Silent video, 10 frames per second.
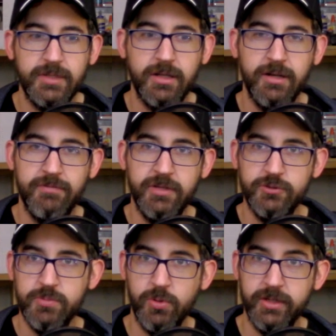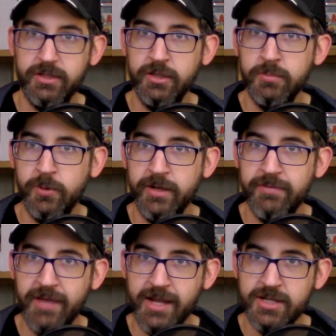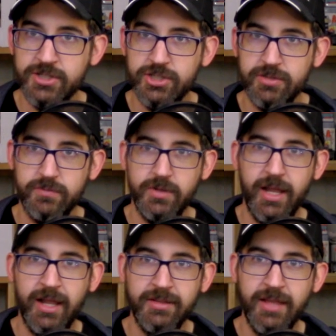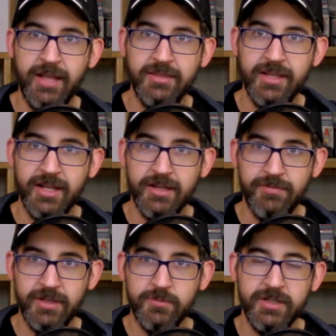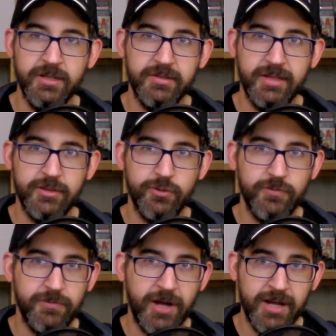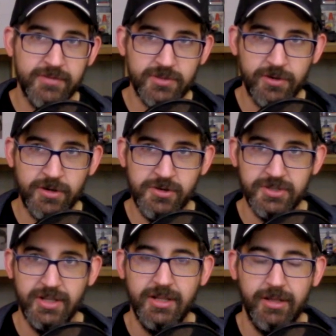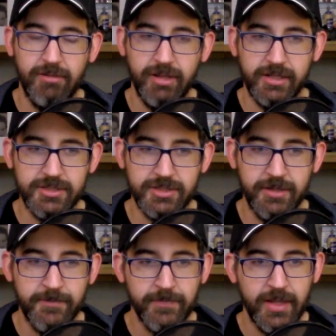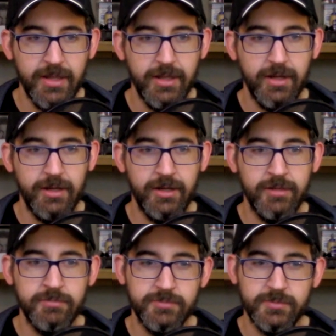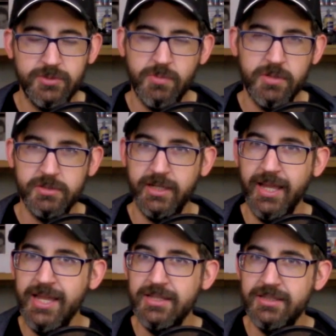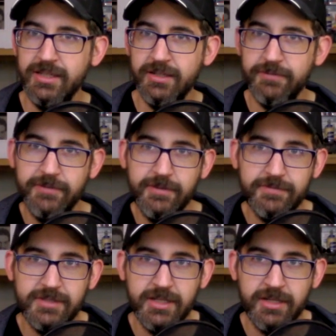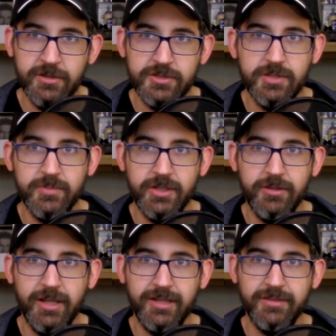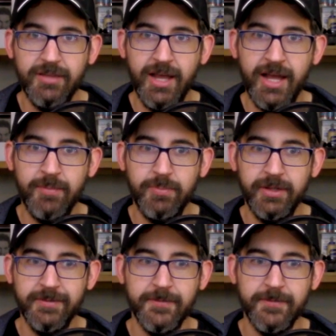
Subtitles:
of victory point, killing point advantage at the end of it. We did get through 5 turns, like I said. So maybe it was like 18 to 15 or something like that. But